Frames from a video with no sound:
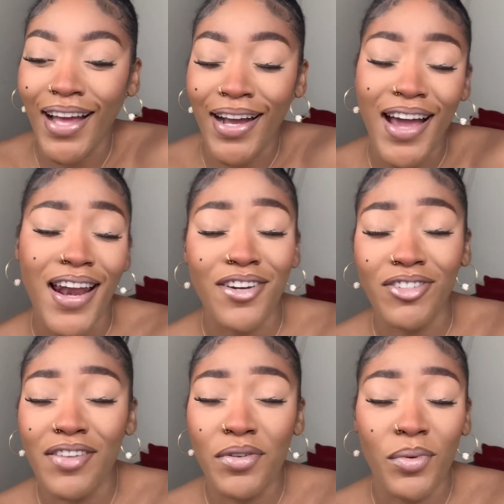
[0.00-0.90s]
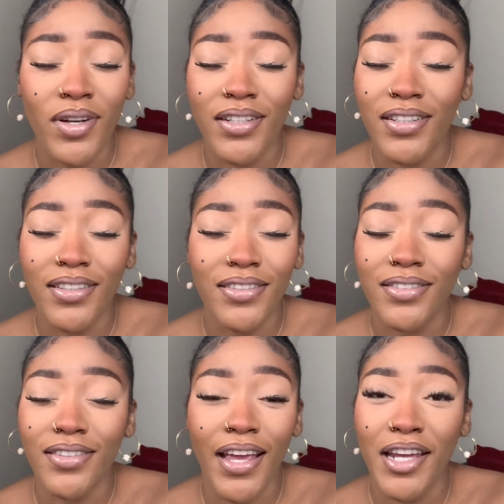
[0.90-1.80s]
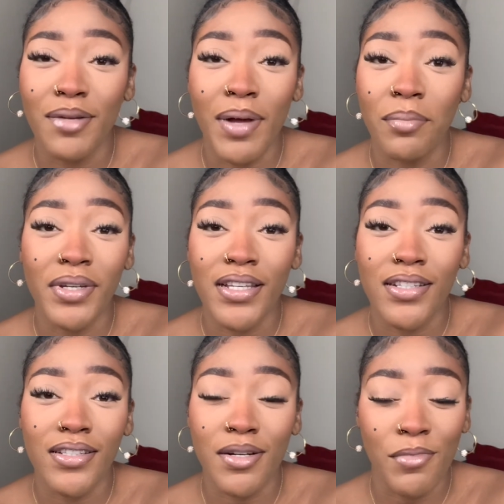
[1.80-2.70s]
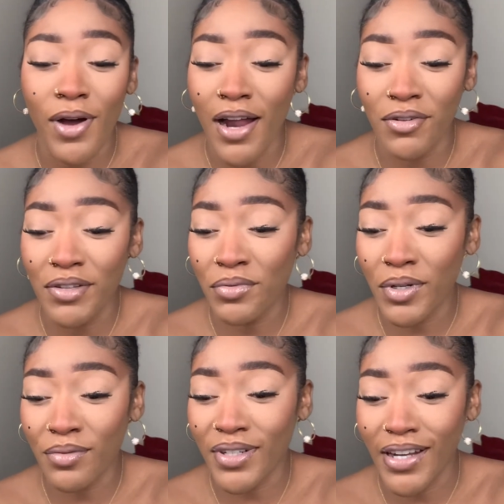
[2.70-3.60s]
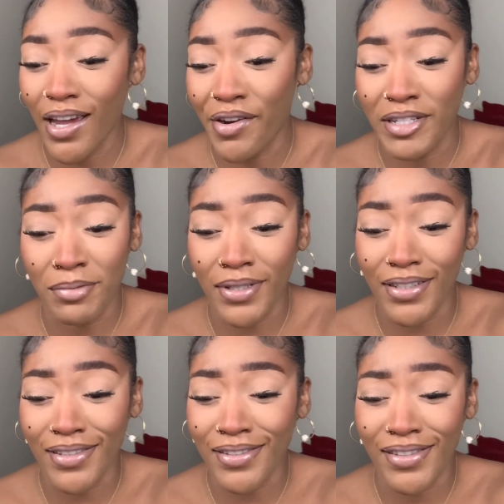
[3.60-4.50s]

I kind of don't even want to handle my business no more. I don't even want to run errands because